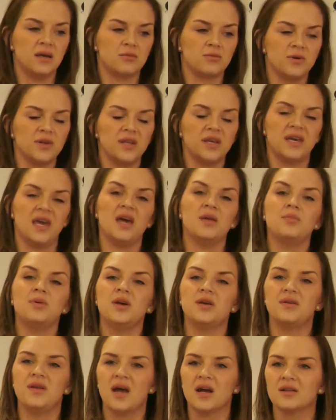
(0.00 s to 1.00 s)
it really can
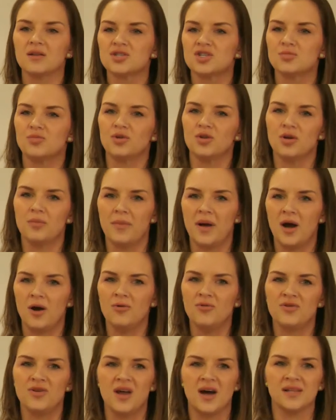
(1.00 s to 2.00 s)
be a negligible
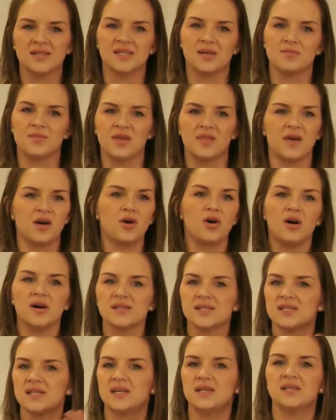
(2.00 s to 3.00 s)
amount, not something that
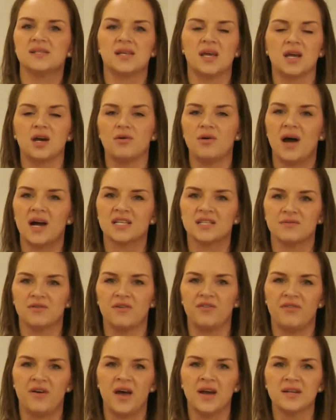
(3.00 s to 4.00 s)
causes any psychoactive
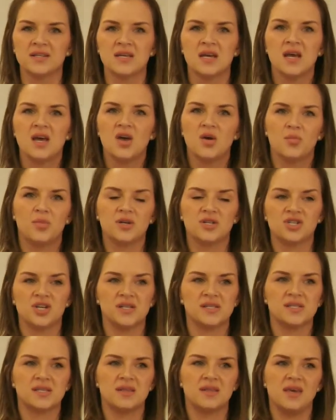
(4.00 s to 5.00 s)
effect, but
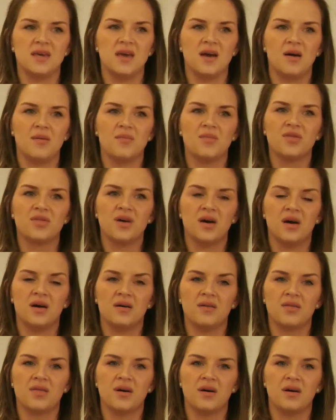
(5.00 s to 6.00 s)
just
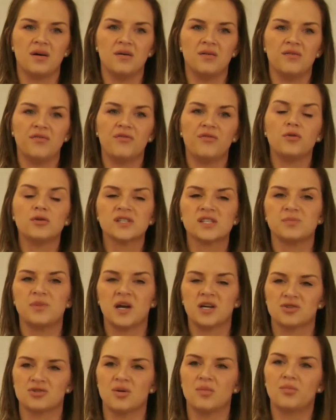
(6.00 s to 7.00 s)
the full
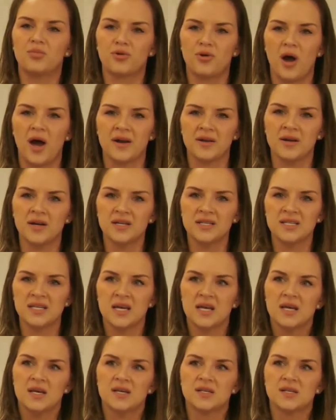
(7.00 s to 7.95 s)
spectrum product,